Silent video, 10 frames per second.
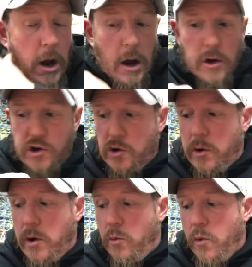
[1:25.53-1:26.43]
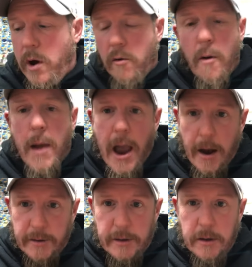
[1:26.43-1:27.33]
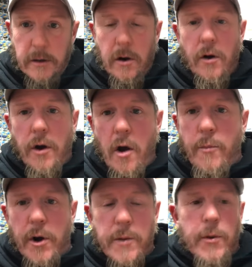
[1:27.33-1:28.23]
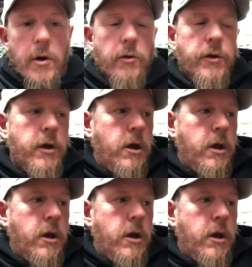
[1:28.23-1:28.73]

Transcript: show you where I'm at on our buddy build.